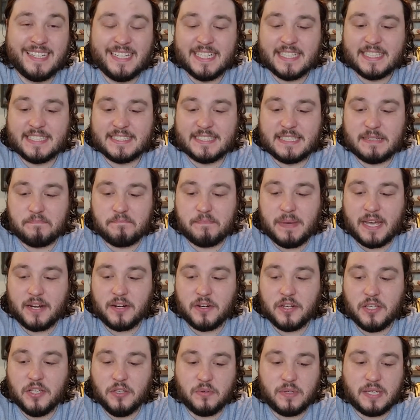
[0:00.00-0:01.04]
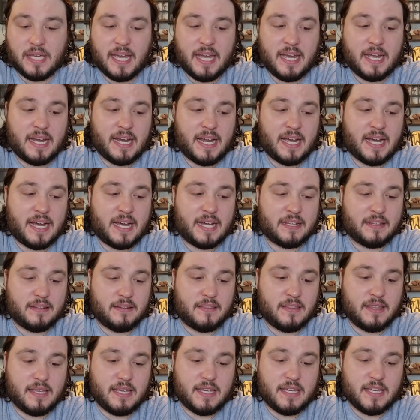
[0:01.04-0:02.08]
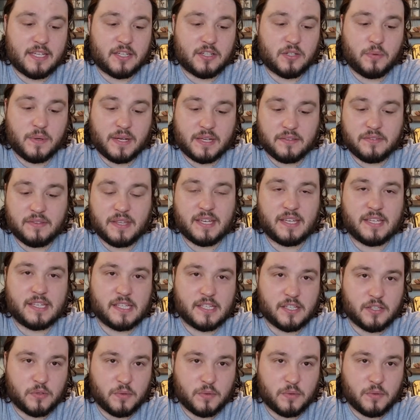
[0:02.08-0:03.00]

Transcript: Because the better you get at the quick thinking,